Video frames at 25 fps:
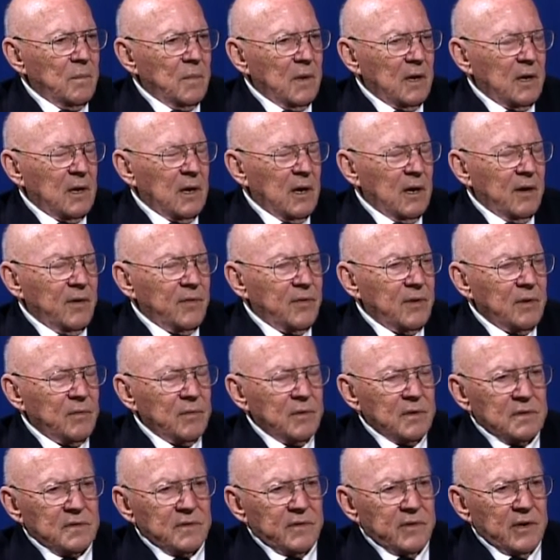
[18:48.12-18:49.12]
MacArthur
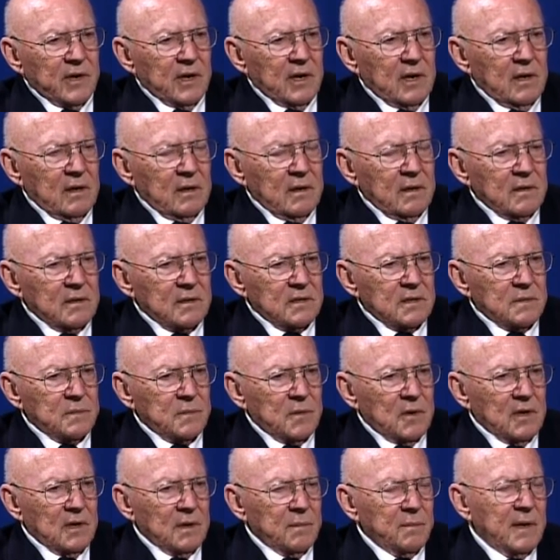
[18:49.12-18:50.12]
was a very
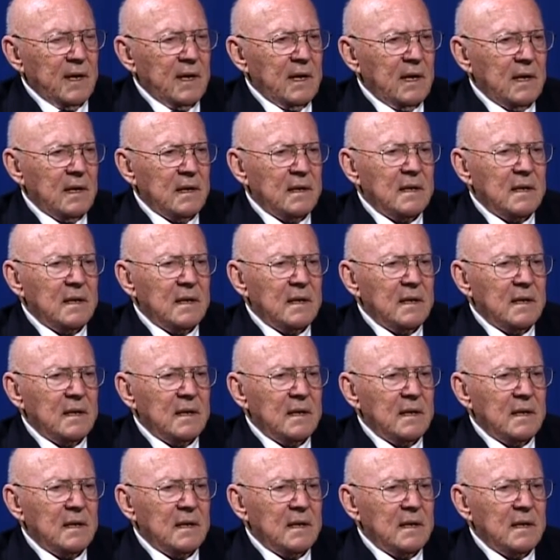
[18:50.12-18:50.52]
smart man.